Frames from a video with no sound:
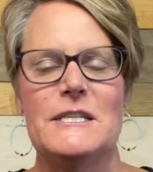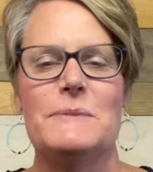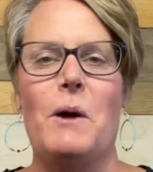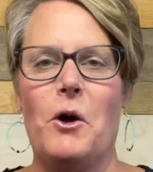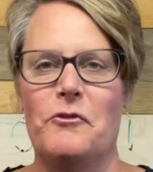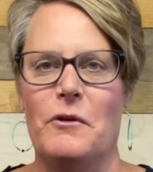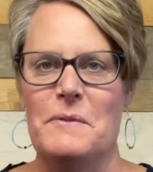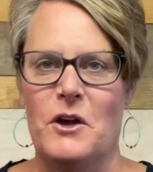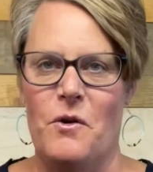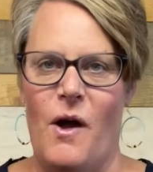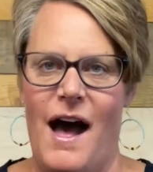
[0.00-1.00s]
spoke from the
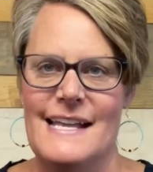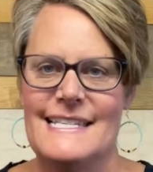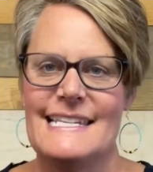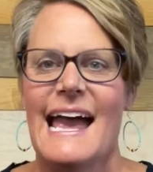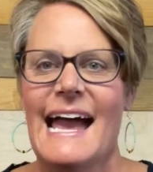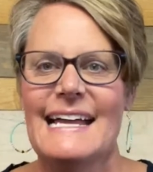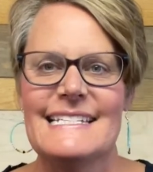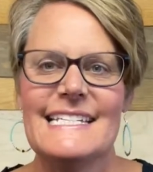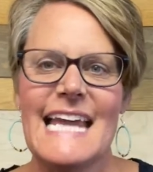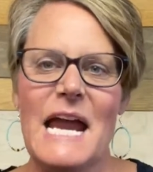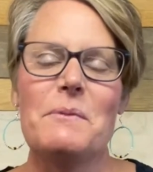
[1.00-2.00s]
cross. And
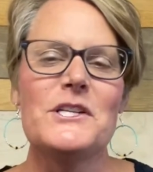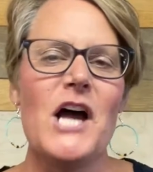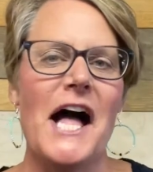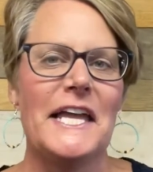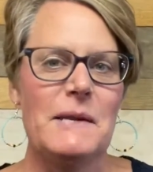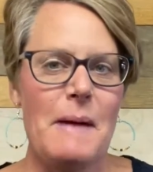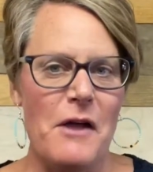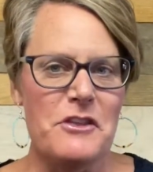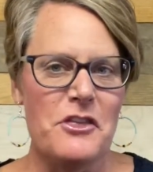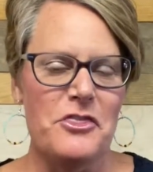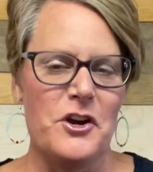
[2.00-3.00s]
today, we're talking
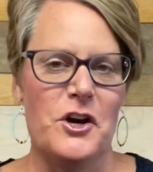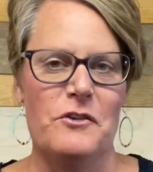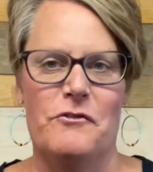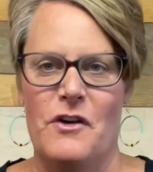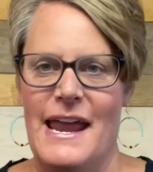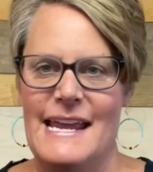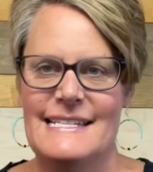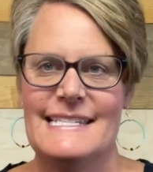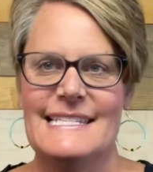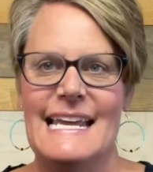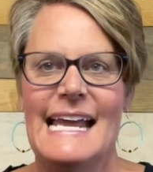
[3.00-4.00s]
about the third
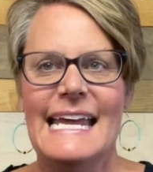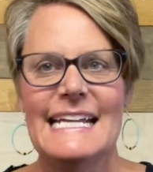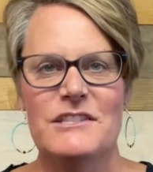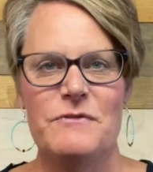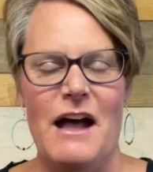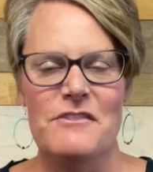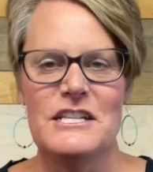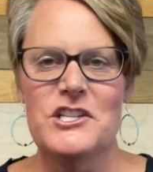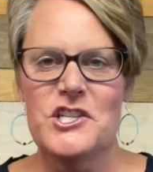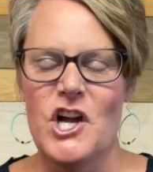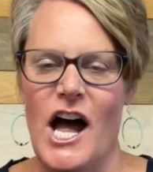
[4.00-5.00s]
phrase. It's found
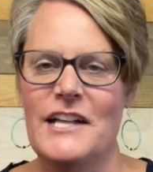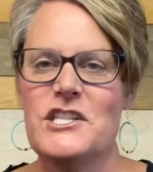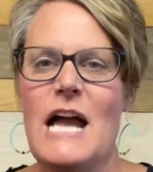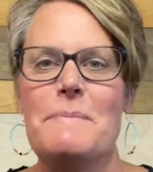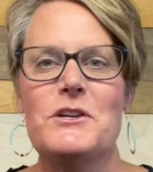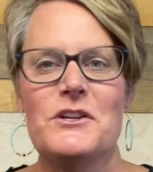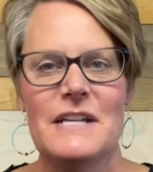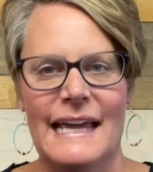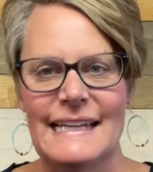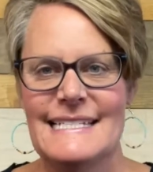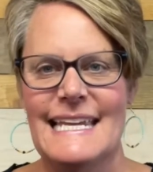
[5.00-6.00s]
in John chapter
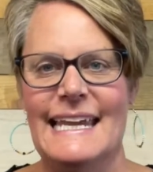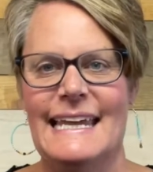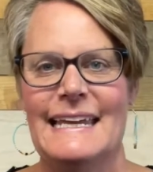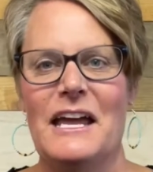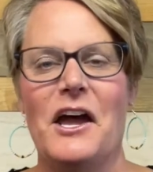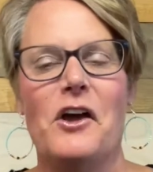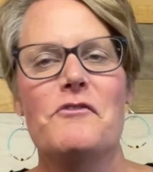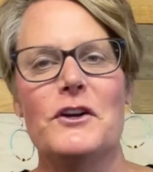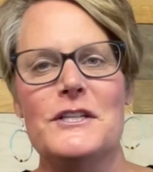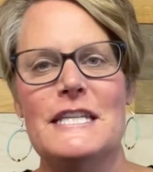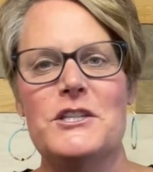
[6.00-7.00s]
19,
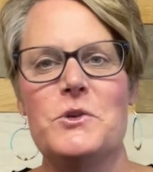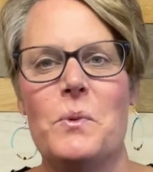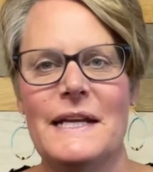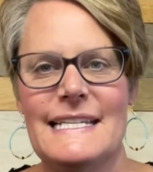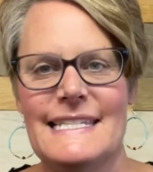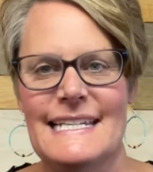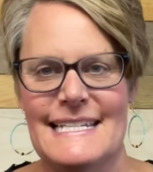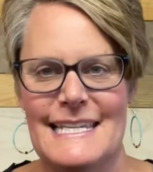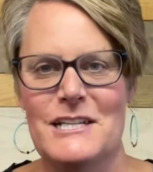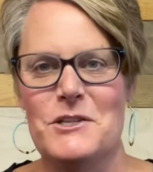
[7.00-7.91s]
verses 26 and